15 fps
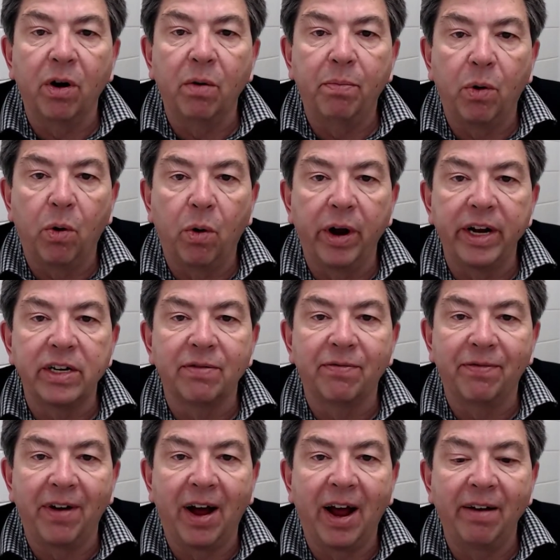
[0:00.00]
points
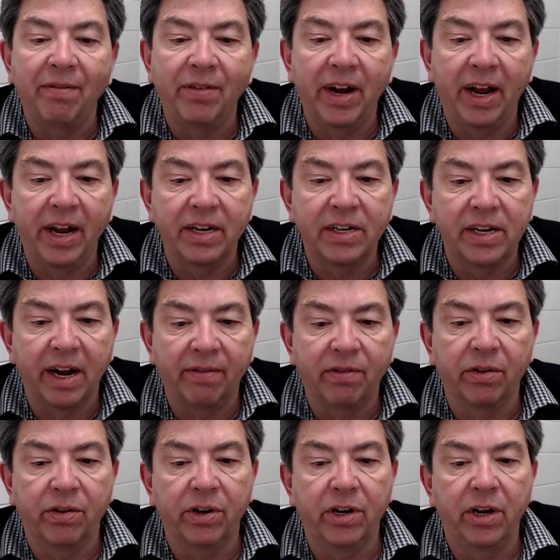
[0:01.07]
5 days after
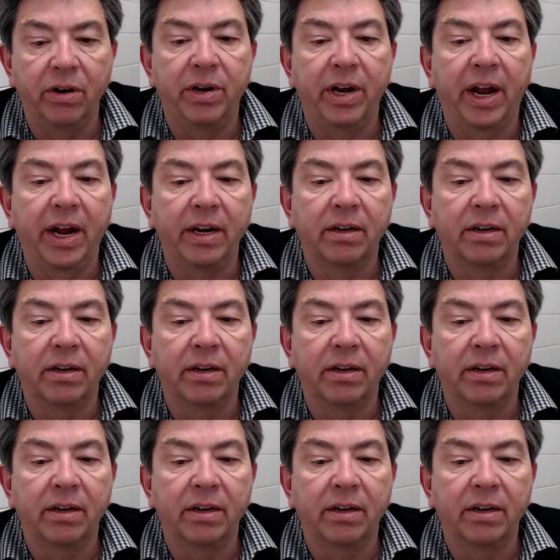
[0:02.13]
the due date.